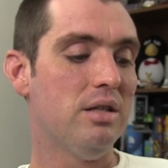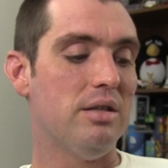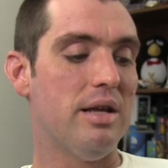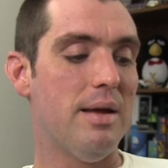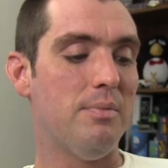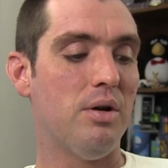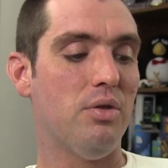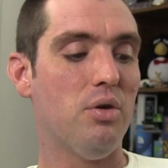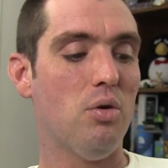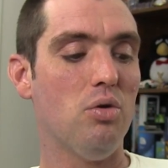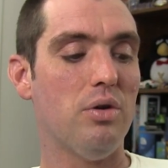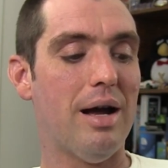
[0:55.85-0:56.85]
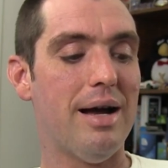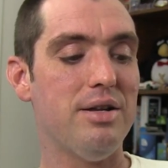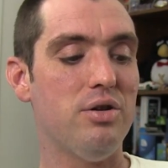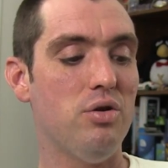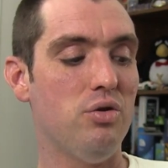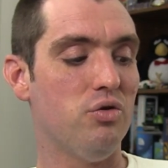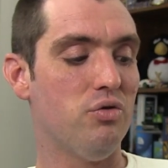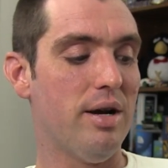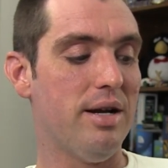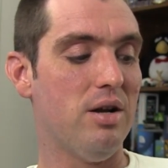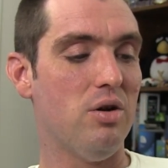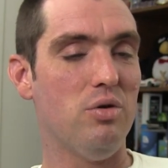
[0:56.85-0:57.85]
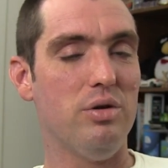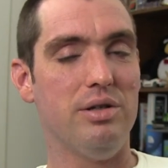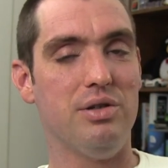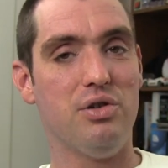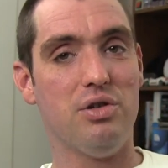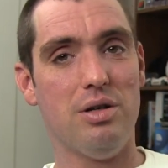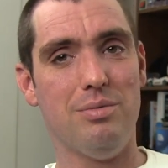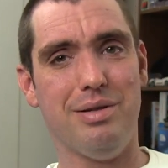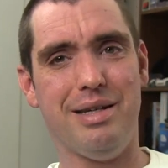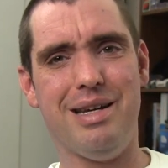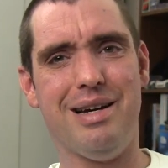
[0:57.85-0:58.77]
the eight month old iTunes radio, is stumbling.